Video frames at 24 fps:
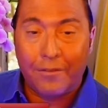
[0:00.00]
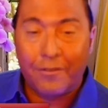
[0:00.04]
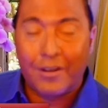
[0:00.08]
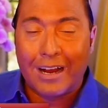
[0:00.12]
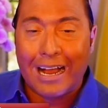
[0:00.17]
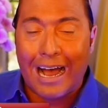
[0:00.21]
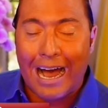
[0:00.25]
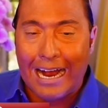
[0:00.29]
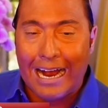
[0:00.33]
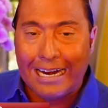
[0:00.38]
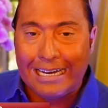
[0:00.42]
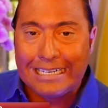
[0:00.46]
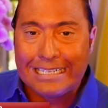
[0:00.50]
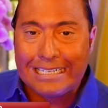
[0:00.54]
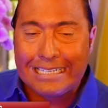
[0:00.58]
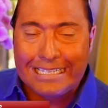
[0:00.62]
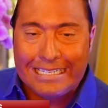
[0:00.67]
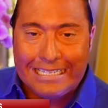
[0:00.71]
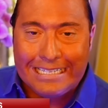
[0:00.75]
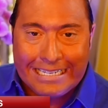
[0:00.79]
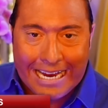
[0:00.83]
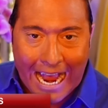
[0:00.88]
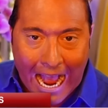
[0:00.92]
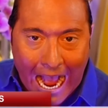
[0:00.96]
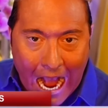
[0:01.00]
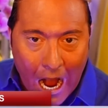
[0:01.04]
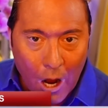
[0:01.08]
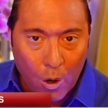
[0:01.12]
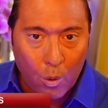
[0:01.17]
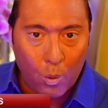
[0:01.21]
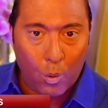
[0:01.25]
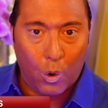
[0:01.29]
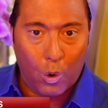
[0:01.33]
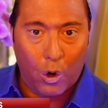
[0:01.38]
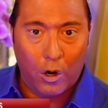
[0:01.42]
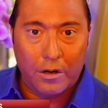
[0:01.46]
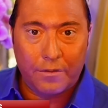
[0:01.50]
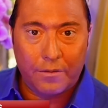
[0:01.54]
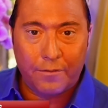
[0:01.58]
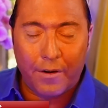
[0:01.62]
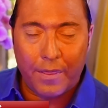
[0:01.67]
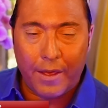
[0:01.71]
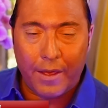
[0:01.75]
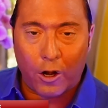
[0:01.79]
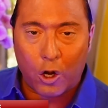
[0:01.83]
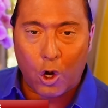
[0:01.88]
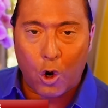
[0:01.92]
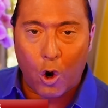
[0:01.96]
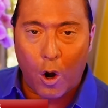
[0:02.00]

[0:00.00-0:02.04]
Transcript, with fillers: gave guidance downward for their